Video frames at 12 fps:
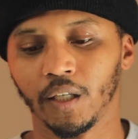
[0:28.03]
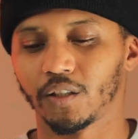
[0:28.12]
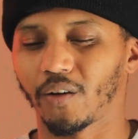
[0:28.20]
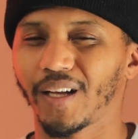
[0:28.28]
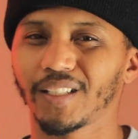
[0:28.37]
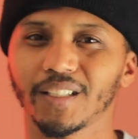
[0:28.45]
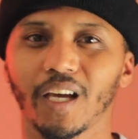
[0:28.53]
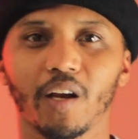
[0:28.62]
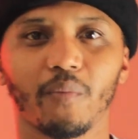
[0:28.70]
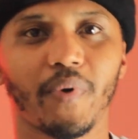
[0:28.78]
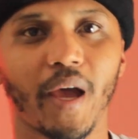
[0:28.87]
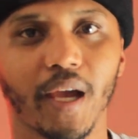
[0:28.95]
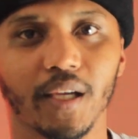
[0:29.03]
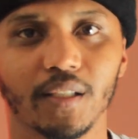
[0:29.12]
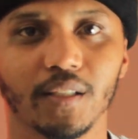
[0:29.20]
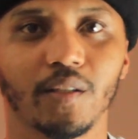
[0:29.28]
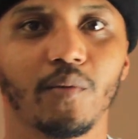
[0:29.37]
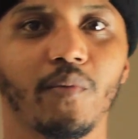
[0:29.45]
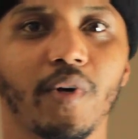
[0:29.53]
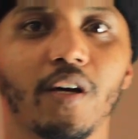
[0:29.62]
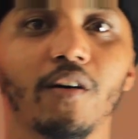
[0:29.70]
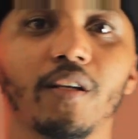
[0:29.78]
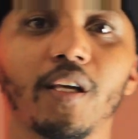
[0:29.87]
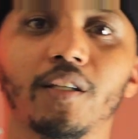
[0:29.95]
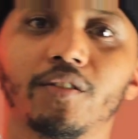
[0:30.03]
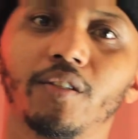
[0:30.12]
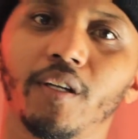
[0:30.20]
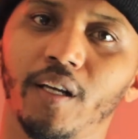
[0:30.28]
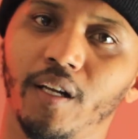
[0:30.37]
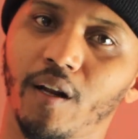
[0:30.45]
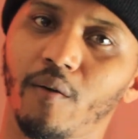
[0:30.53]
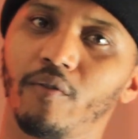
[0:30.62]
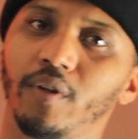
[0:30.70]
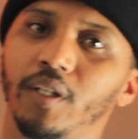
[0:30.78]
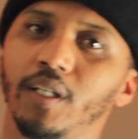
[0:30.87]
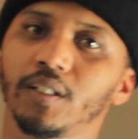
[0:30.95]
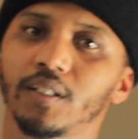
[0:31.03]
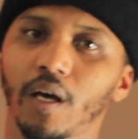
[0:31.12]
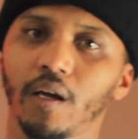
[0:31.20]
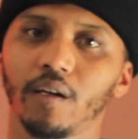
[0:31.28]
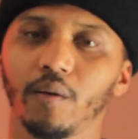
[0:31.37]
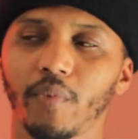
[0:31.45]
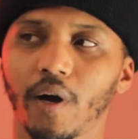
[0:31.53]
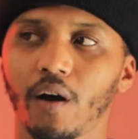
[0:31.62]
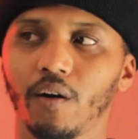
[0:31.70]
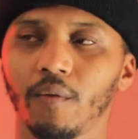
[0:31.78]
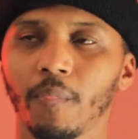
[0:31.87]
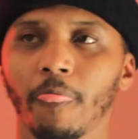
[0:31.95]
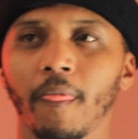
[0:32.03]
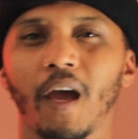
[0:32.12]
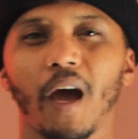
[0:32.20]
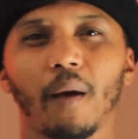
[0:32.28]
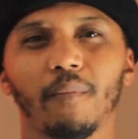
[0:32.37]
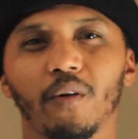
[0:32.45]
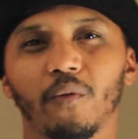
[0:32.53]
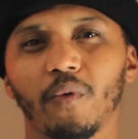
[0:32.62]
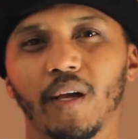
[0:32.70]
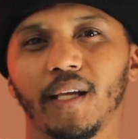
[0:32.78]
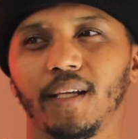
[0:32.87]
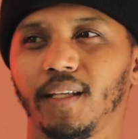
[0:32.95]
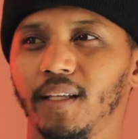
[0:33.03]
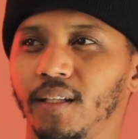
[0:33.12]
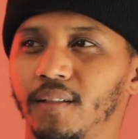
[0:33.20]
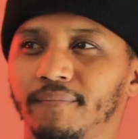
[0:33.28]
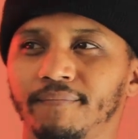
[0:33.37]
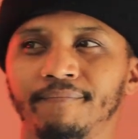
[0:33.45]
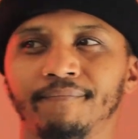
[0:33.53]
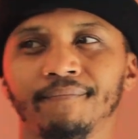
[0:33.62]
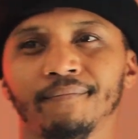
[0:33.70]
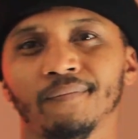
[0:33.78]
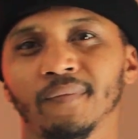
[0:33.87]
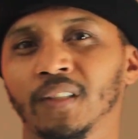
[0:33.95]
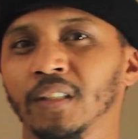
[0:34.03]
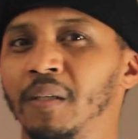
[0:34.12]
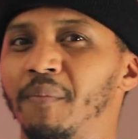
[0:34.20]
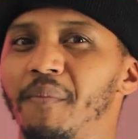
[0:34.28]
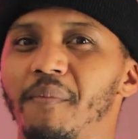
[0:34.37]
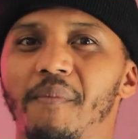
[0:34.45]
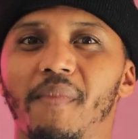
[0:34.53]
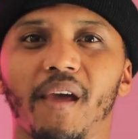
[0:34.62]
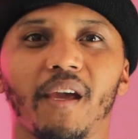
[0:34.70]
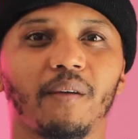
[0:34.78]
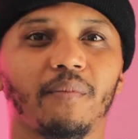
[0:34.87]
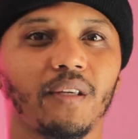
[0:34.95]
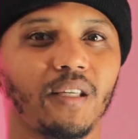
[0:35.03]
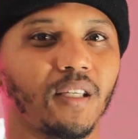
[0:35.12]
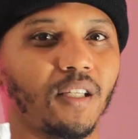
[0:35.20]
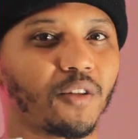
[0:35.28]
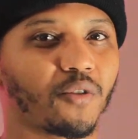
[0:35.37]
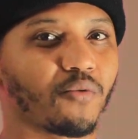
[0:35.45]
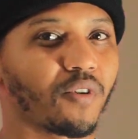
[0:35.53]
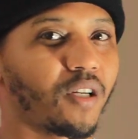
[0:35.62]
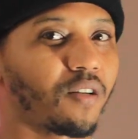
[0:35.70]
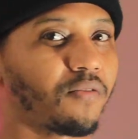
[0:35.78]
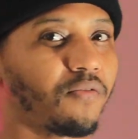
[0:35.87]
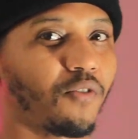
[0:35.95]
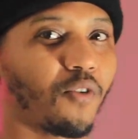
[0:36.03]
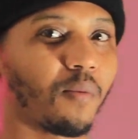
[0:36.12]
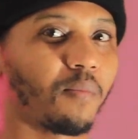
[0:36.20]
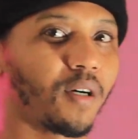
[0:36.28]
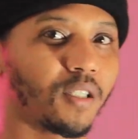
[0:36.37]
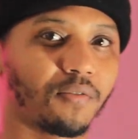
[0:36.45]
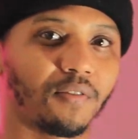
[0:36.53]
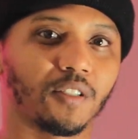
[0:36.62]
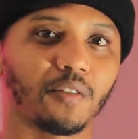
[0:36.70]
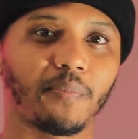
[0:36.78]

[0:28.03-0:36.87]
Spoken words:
So I just got a package in the mail yesterday that I'm really excited about. I've been waiting maybe 3 to 4 months for this